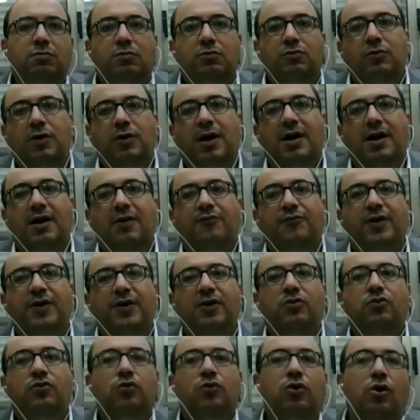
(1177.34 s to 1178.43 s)
are afraid
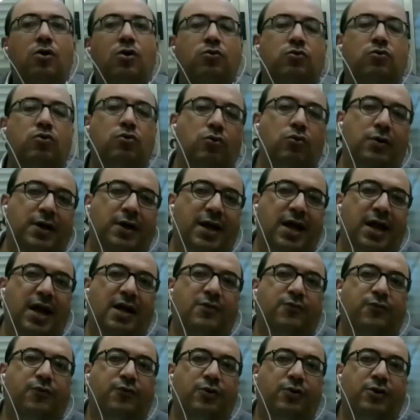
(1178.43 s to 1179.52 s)
to go to Eilat,
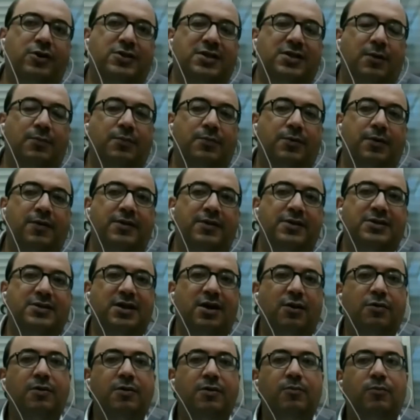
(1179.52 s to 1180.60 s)
for example, the
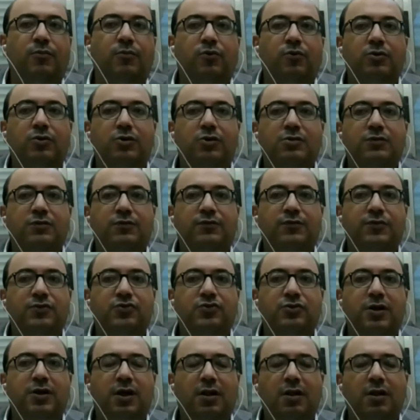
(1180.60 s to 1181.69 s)
southern borders of
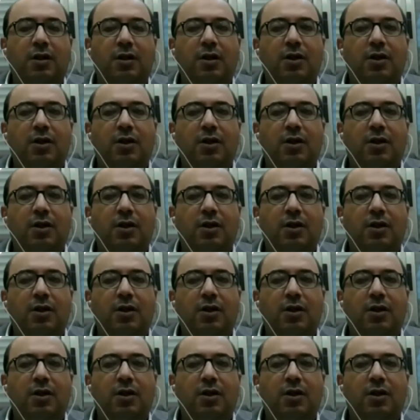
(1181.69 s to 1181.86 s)
Israel,